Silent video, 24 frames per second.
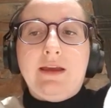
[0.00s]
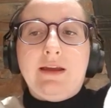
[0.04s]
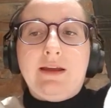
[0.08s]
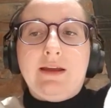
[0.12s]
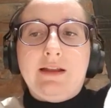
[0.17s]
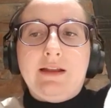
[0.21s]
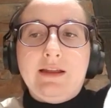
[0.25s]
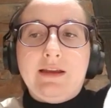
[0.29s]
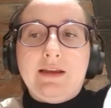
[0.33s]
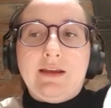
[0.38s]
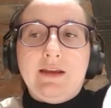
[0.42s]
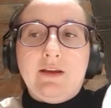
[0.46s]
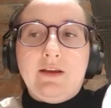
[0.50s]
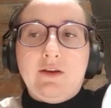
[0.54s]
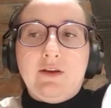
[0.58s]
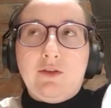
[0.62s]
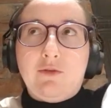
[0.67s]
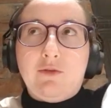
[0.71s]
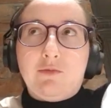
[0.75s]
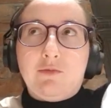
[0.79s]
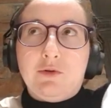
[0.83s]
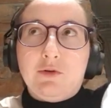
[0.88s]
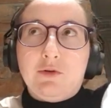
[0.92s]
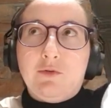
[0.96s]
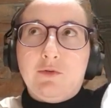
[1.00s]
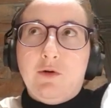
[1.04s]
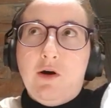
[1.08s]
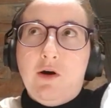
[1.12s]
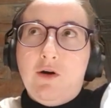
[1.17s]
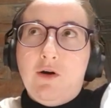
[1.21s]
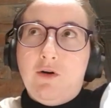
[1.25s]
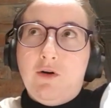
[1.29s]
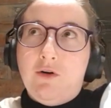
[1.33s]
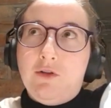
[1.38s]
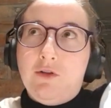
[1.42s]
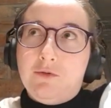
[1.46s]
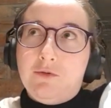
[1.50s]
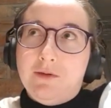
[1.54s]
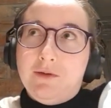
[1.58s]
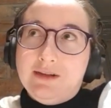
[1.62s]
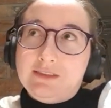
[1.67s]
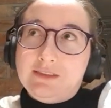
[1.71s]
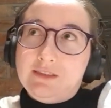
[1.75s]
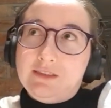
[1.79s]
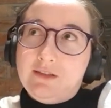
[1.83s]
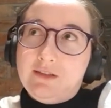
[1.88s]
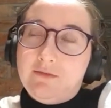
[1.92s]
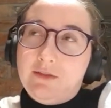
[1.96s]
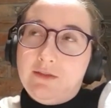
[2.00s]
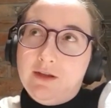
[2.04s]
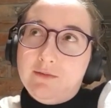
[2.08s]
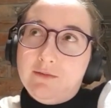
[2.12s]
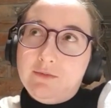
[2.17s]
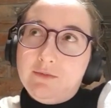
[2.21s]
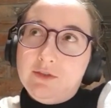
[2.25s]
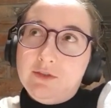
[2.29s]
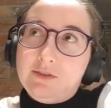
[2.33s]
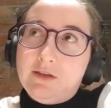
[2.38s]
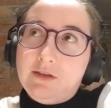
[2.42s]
clicking through all the rest of their music